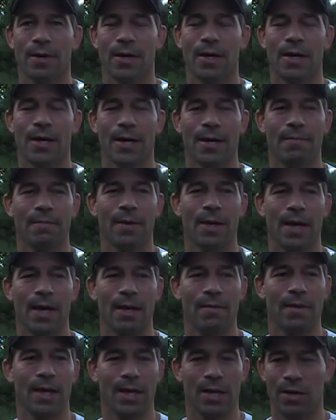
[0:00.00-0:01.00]
uh,
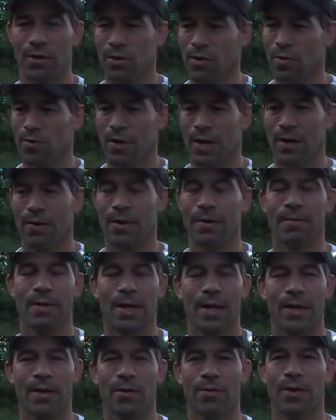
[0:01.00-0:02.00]
and they can go there and,
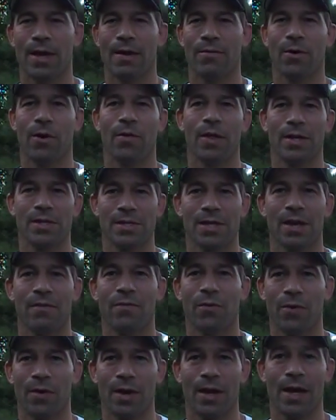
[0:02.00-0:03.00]
and they'll have all that stuff
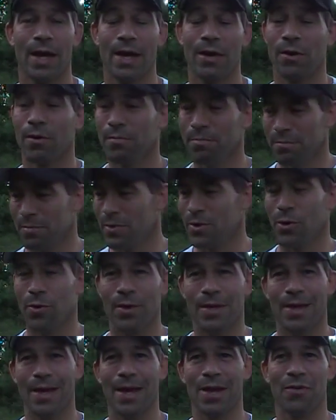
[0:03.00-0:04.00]
online, or go to
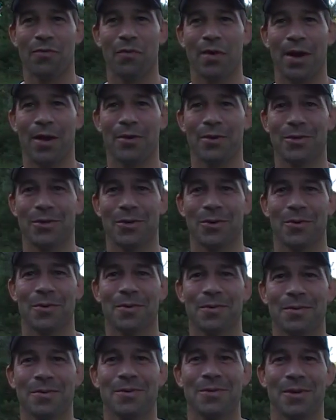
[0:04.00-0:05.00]
Cage Fighter too.
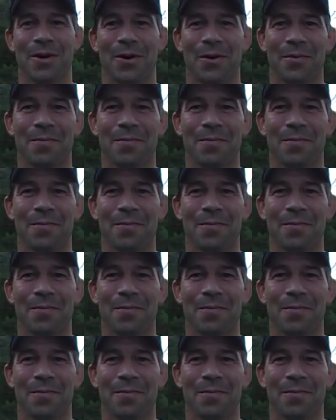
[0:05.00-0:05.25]
So.